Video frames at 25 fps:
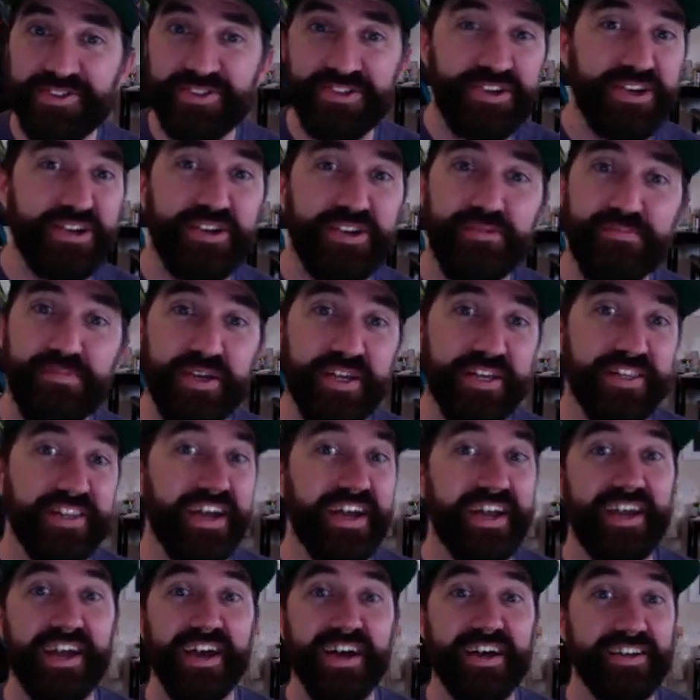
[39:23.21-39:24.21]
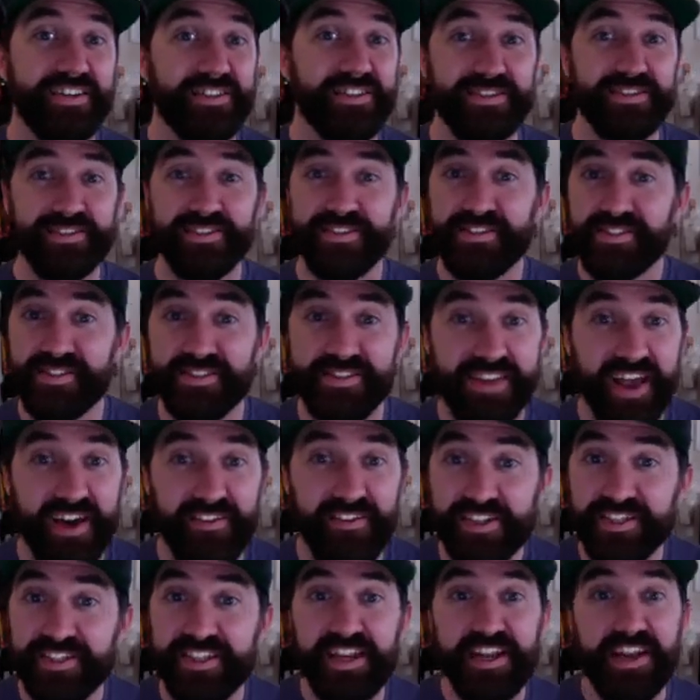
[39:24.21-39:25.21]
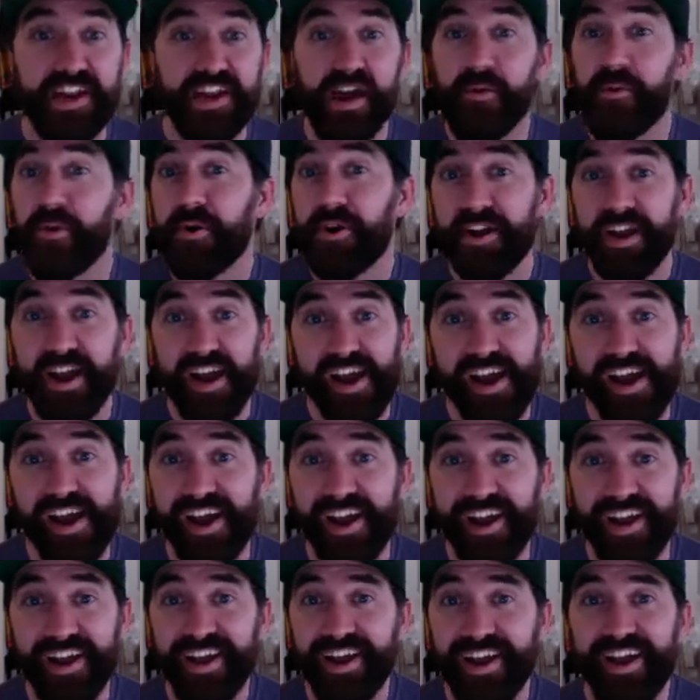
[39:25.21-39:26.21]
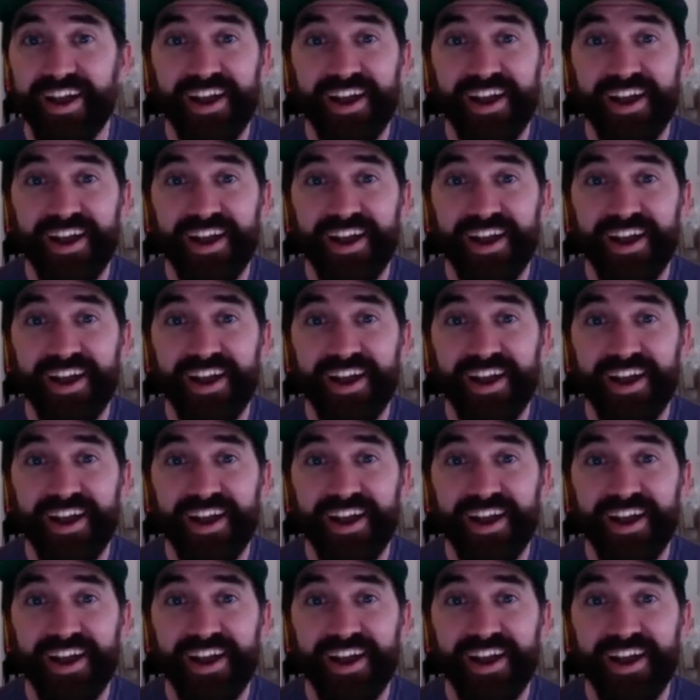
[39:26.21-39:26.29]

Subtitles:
or it could be like a 17-hour day,